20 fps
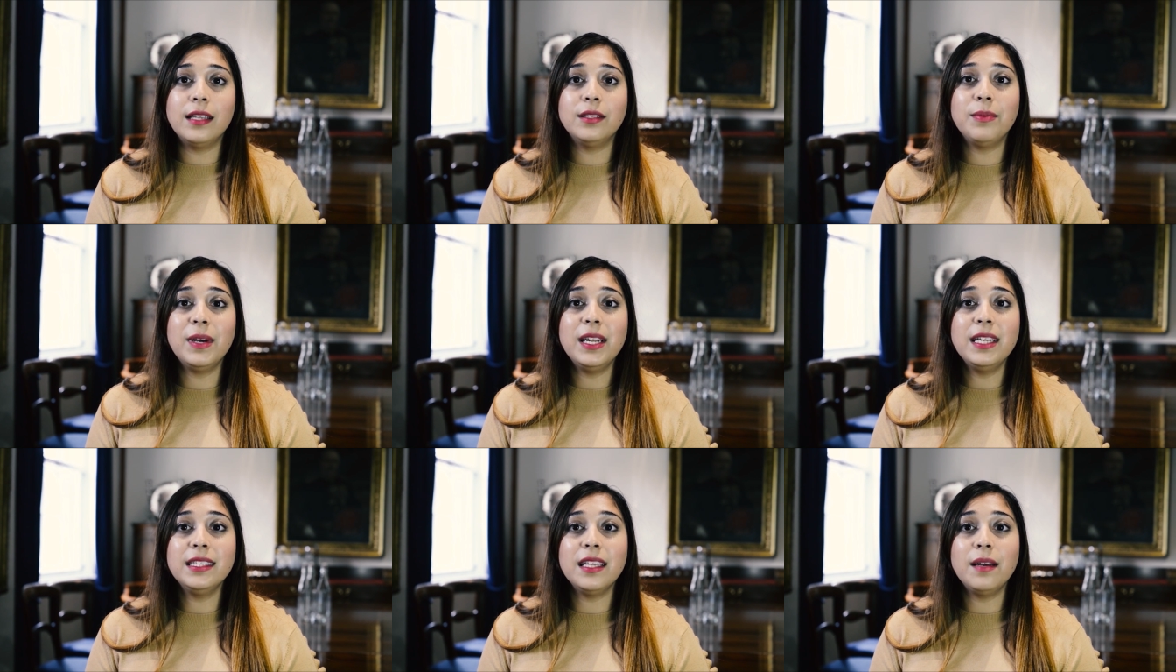
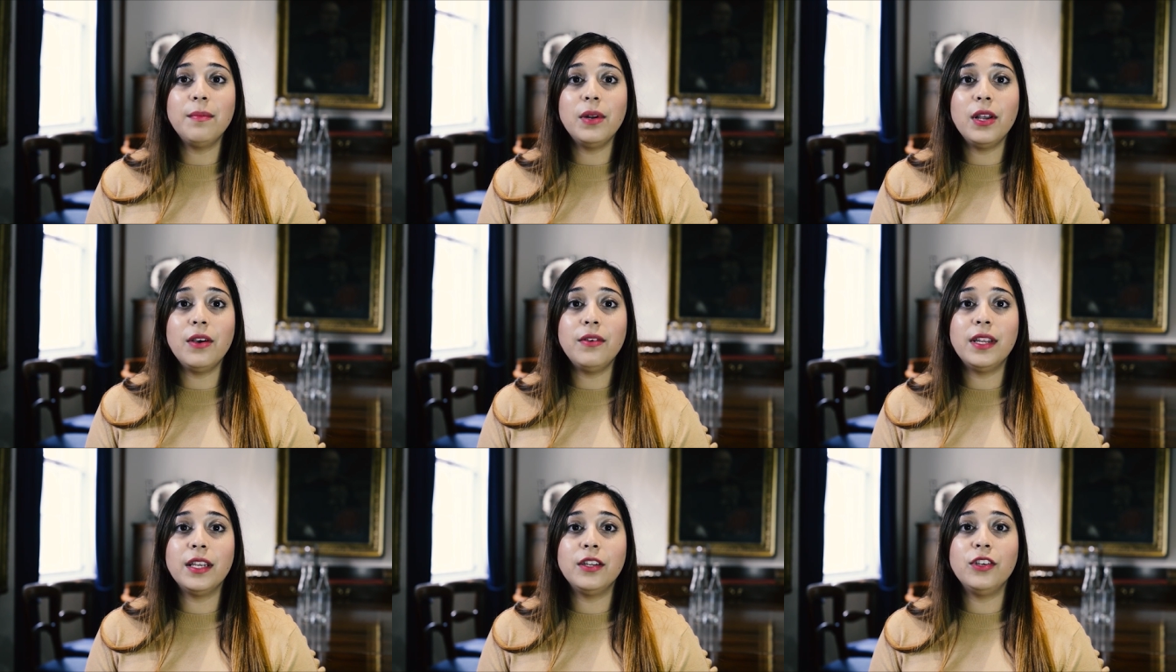As well as
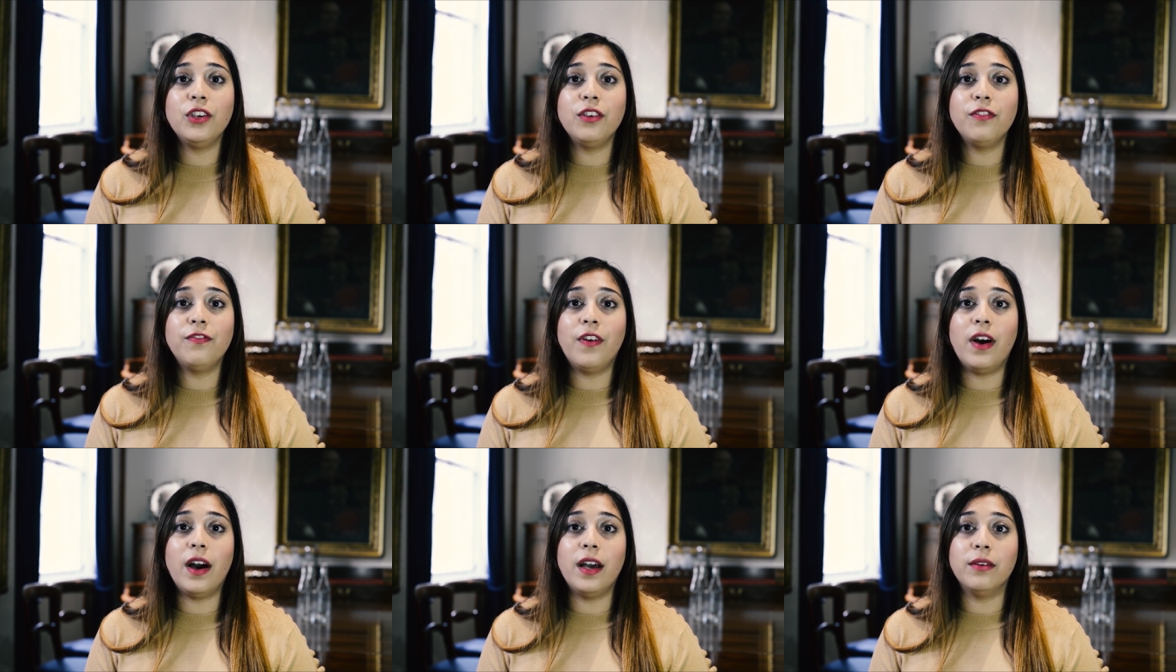uploading
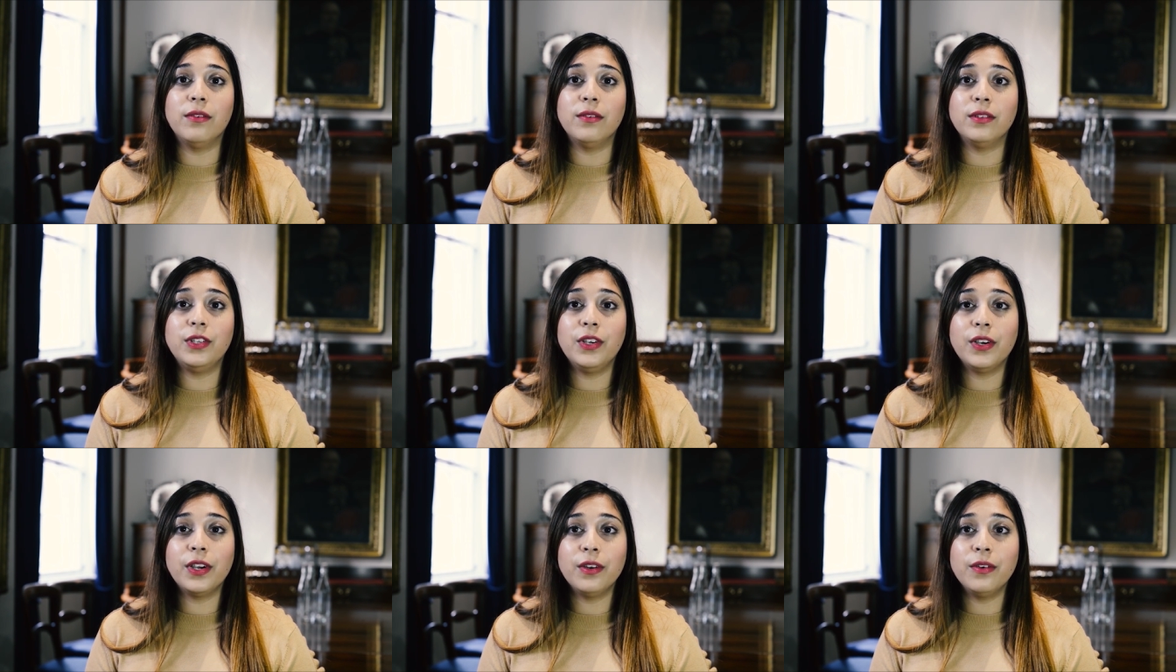new
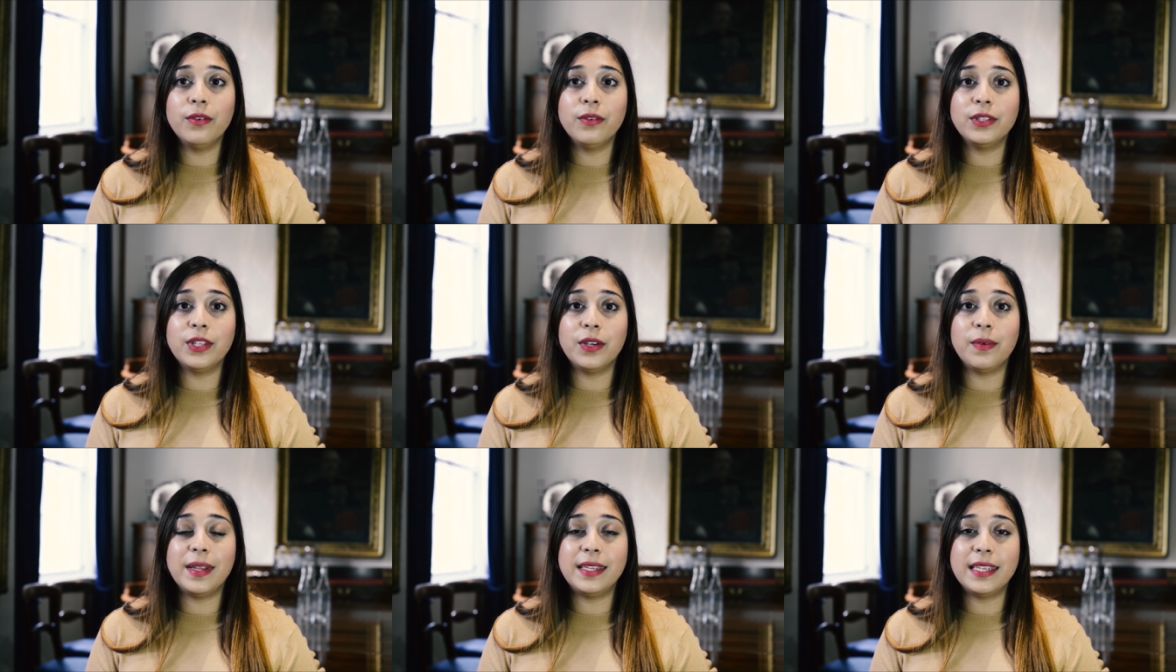files, you can
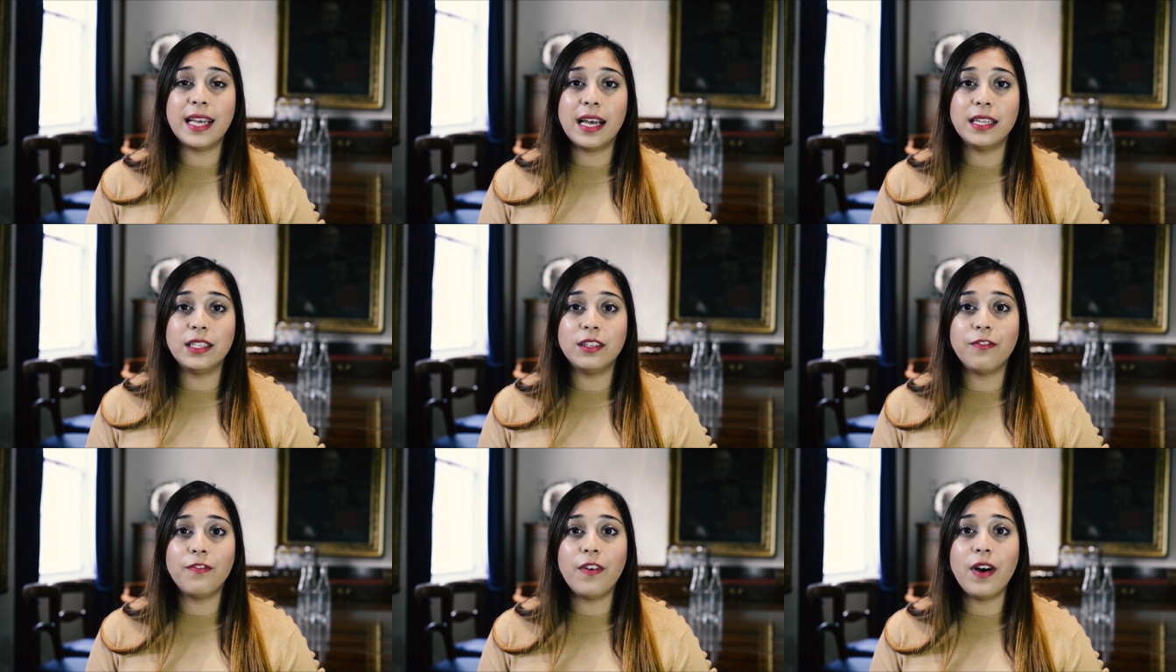also
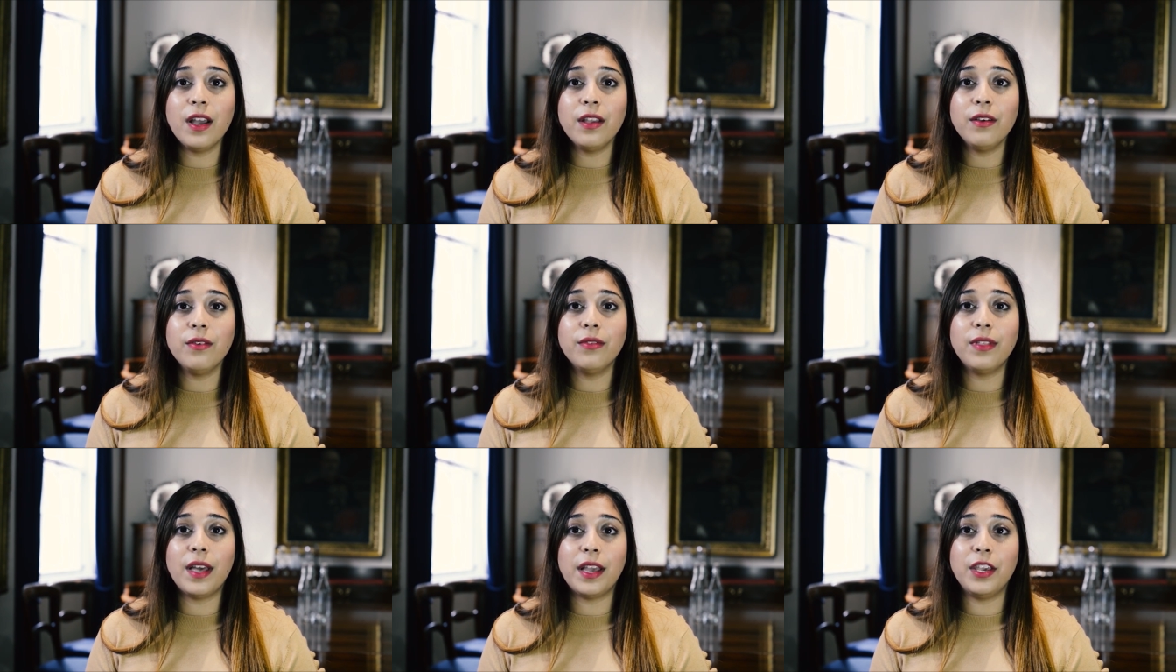attach a
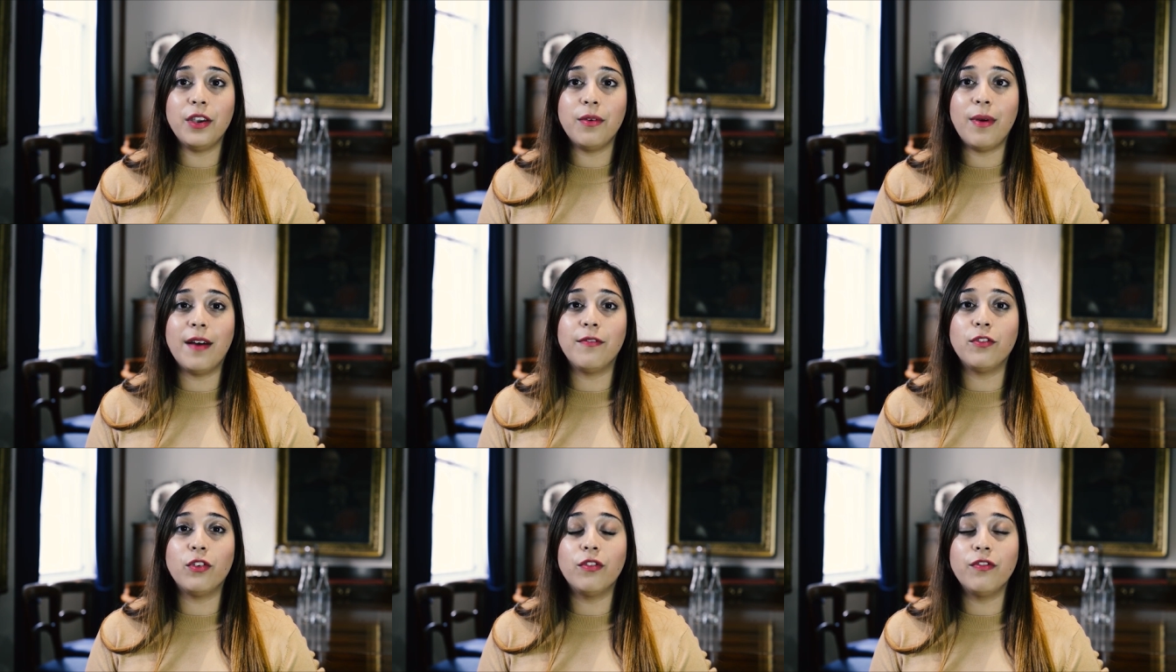file that you
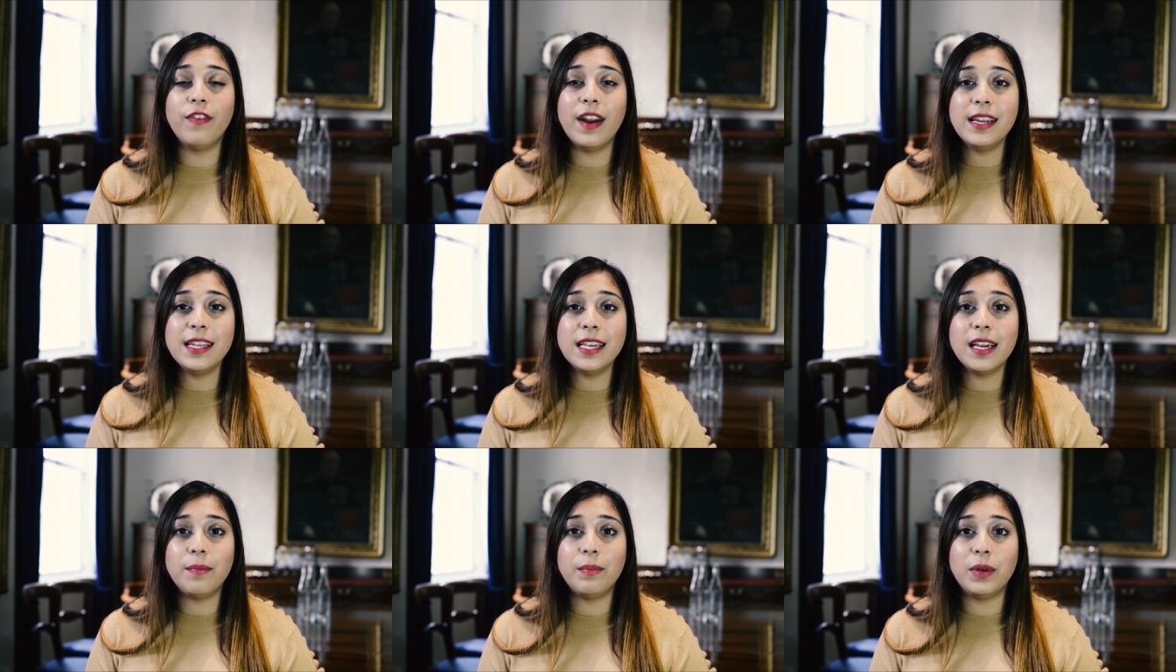have
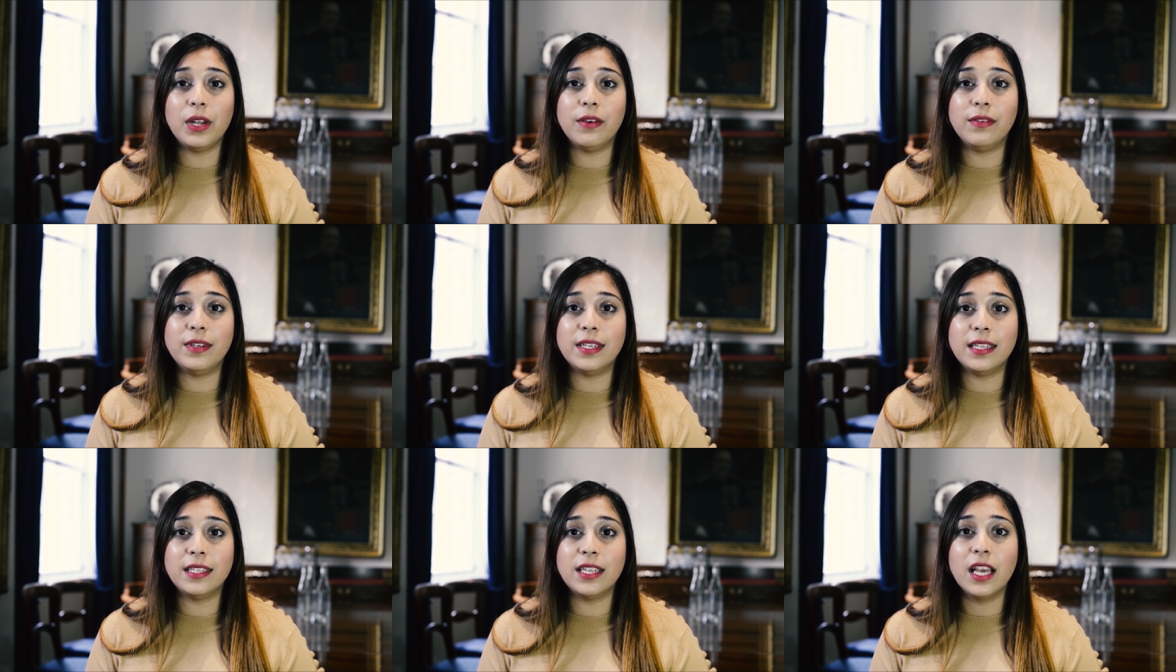already
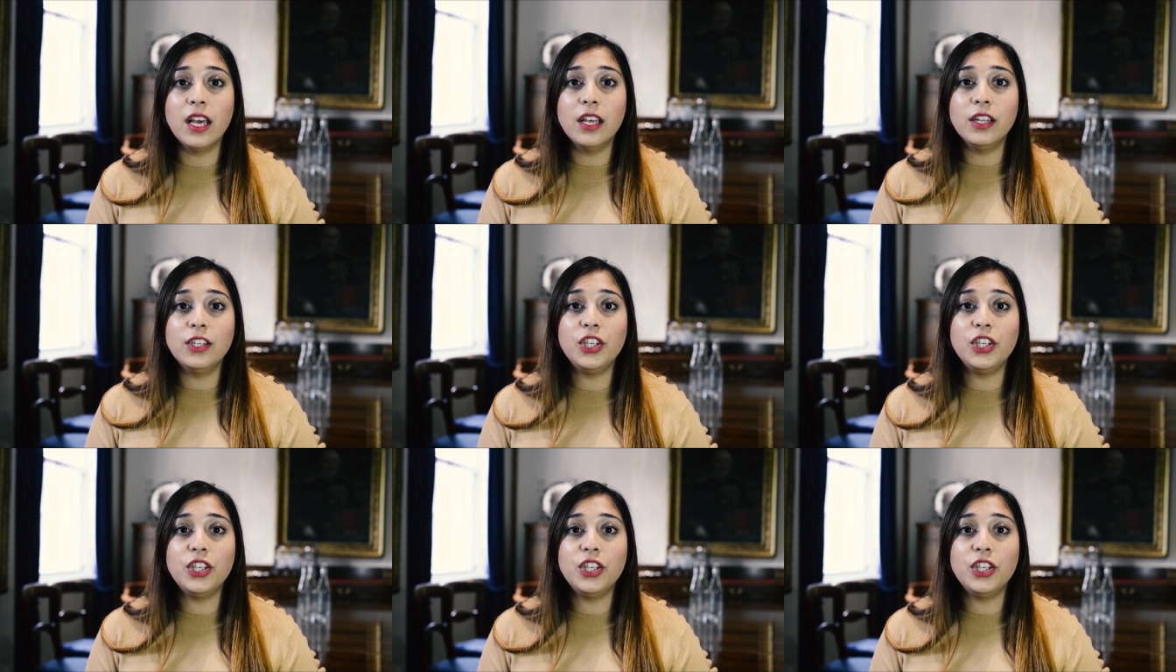uploaded